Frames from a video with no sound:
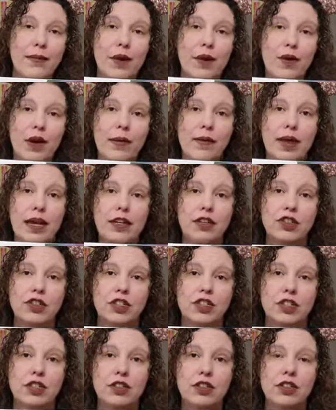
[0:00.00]
program next
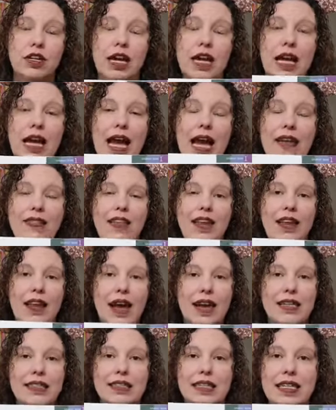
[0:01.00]
year. And the
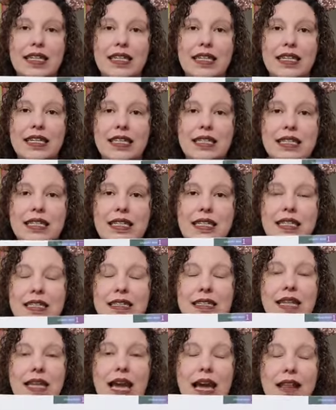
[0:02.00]
nice thing is,
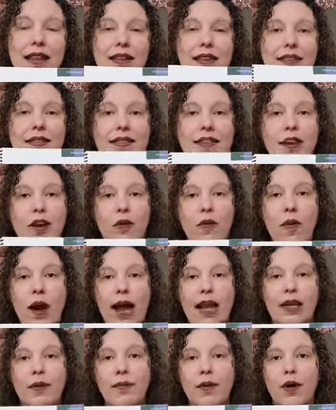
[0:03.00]
is that their
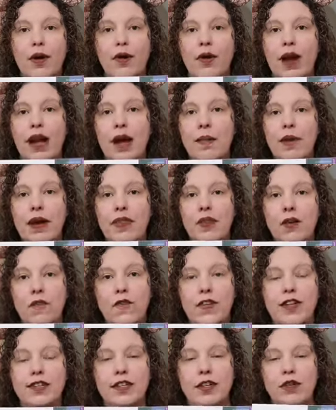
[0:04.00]
writing program and their
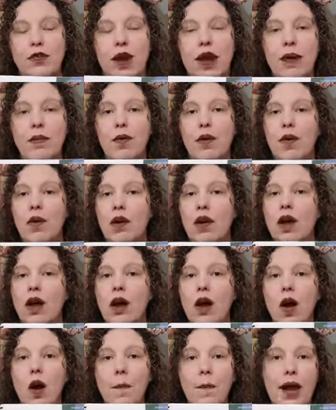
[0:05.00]
Fix It Grammar
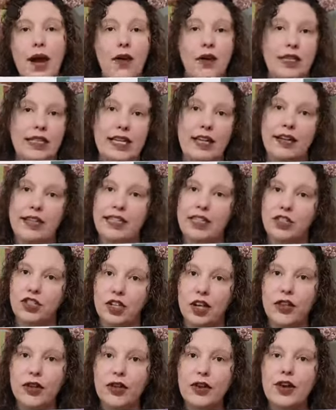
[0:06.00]
parallel each
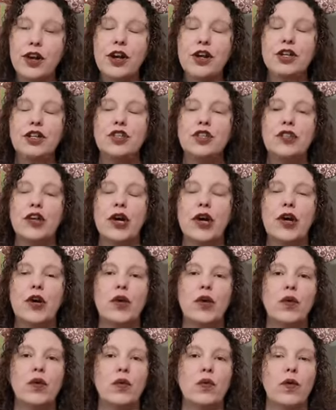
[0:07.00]
other.
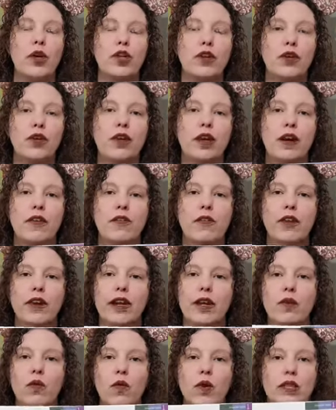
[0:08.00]
So when you're
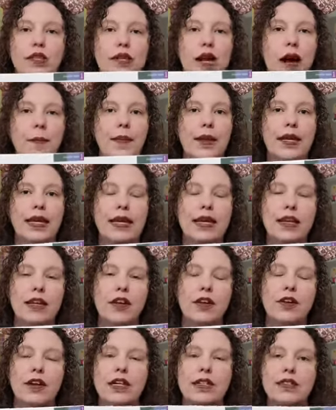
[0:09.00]
covering one topic
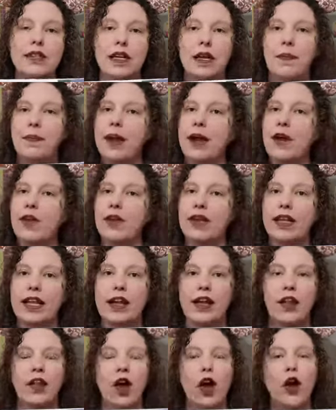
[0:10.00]
here, it's going to
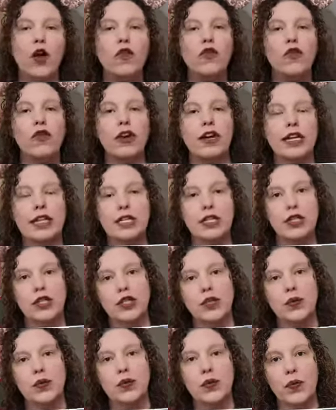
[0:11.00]
parallel over
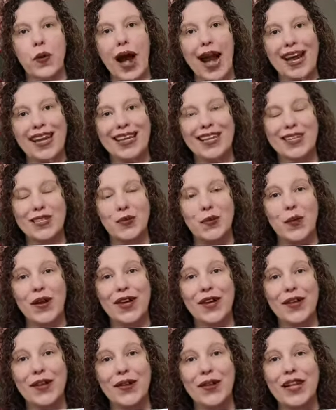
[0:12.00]
into the writing as
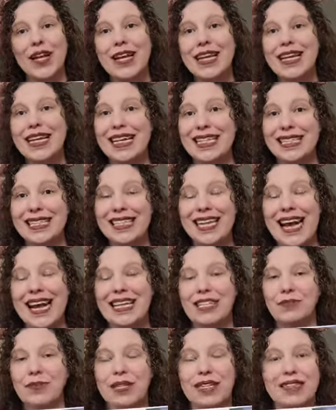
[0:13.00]
well. It's
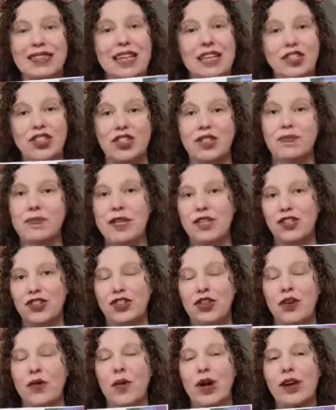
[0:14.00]
nice because they just mesh
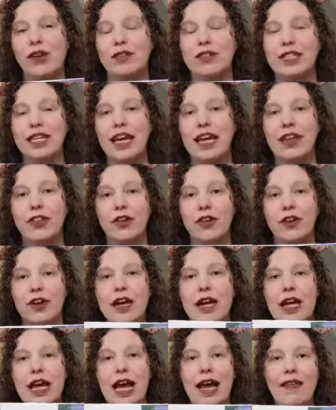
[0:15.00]
so well together
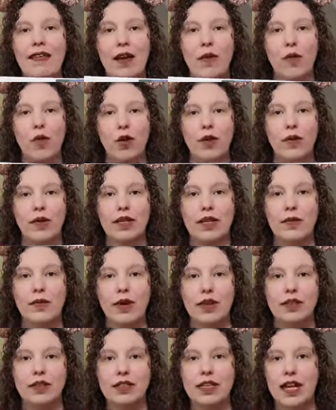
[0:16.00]
and they work really
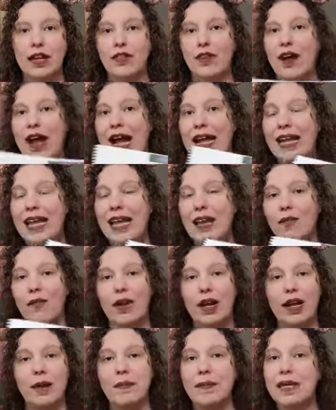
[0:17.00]
well together. I can't
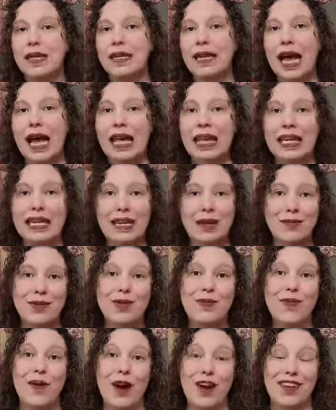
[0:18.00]
recommend
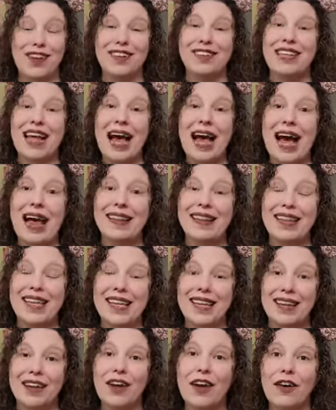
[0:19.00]
IEW products highly
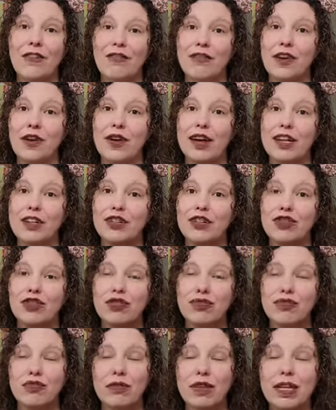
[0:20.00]
enough. They're
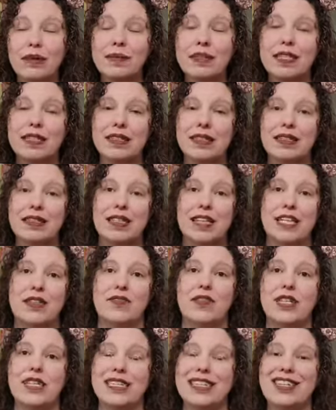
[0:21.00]
extremely
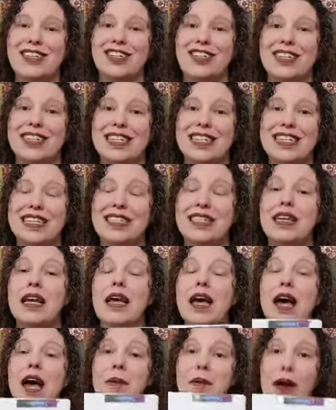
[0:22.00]
successful in teaching kids
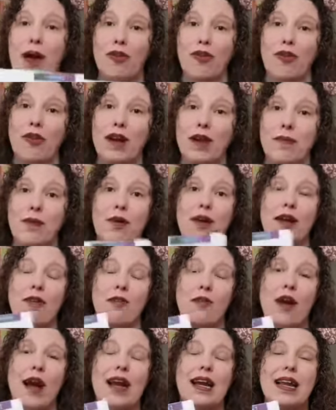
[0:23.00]
about grammar
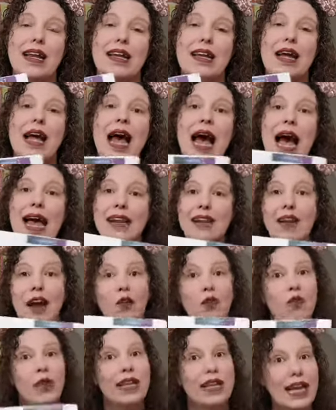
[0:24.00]
and writing. I did
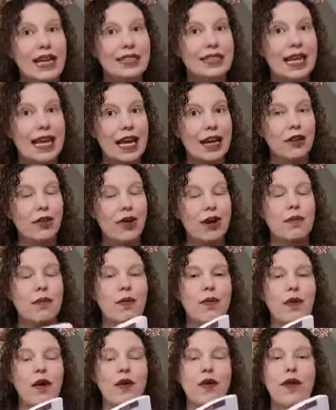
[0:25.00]
not realize they had a grammar
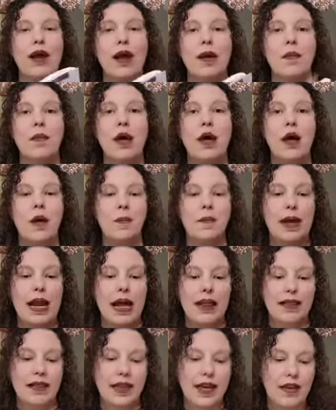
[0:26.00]
program, but
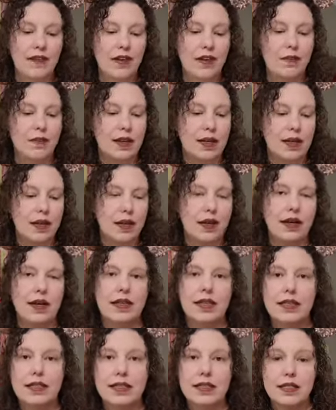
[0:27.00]
I love it
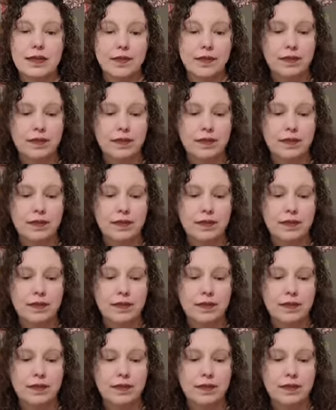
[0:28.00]
because